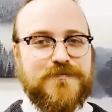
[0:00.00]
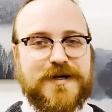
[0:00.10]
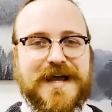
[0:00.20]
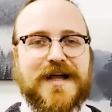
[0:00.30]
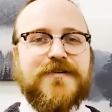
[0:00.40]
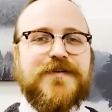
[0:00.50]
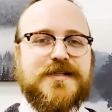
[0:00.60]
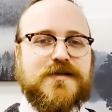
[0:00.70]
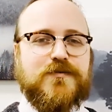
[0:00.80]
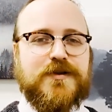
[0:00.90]
but
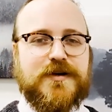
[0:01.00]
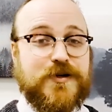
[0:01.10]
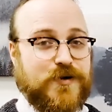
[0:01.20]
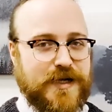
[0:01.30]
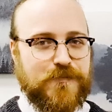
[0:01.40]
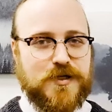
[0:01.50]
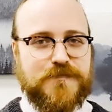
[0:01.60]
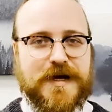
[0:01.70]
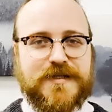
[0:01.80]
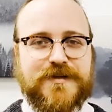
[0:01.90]
elevates it with their unique
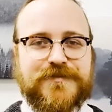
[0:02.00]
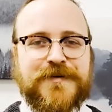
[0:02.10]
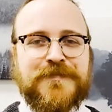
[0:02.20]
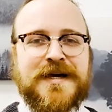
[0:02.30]
perspective.